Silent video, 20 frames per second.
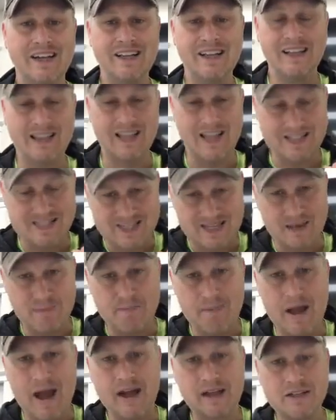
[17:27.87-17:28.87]
Let's
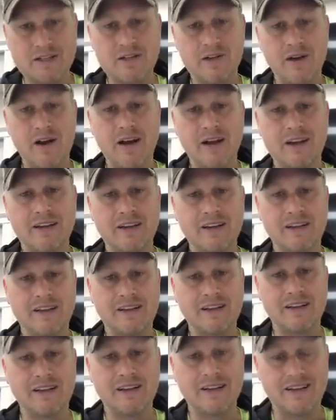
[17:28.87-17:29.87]
get back to it.
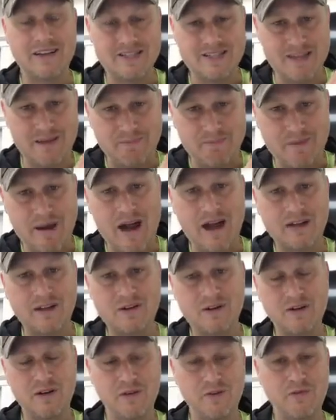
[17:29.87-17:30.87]
Let's get back
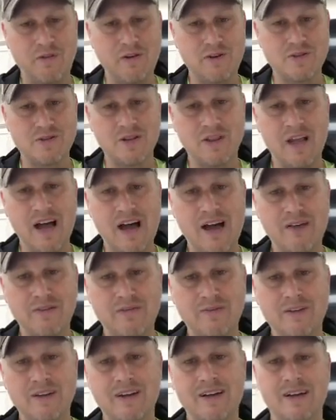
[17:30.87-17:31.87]
to your first love
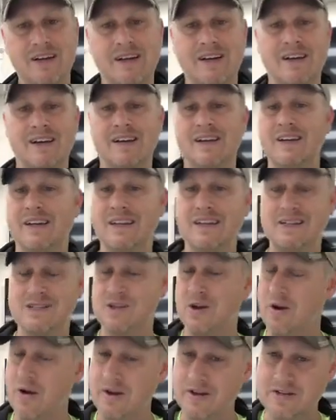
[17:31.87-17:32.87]

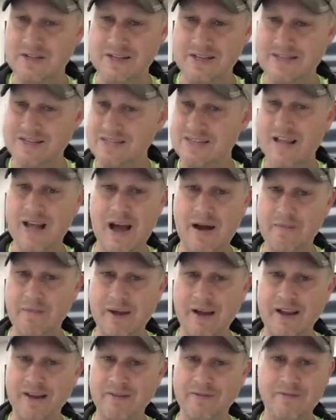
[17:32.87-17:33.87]
eternity's
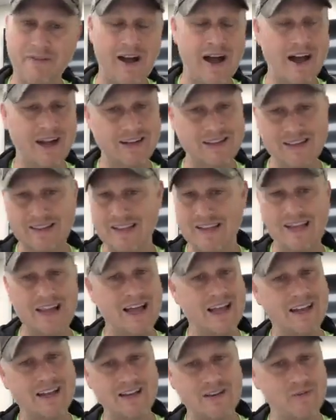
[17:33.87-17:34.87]
coming. In fact, at the
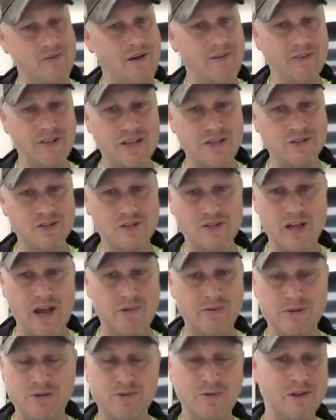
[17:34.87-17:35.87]
end in Revelation
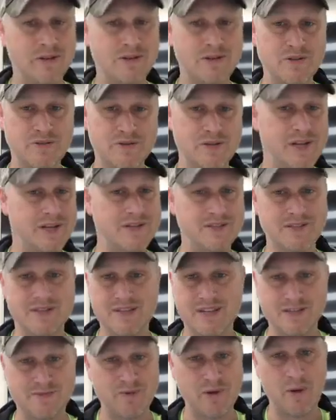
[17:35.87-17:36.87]
chapter 22, Jesus
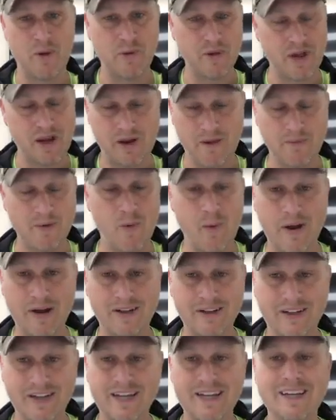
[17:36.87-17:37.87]
says, Behold, I come
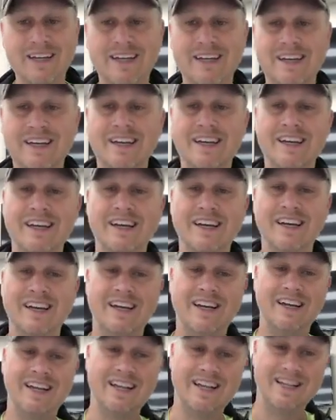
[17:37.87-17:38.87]
quickly.
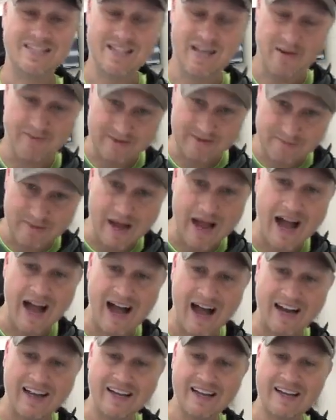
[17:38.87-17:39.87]
He's coming
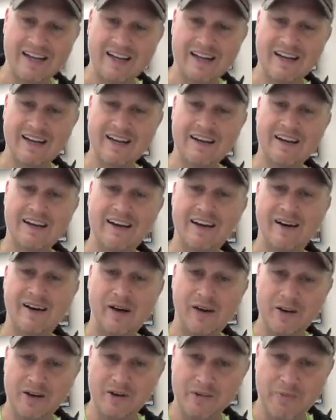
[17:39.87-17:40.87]
back.
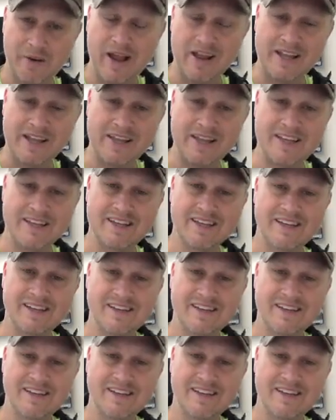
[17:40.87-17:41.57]
Are you ready?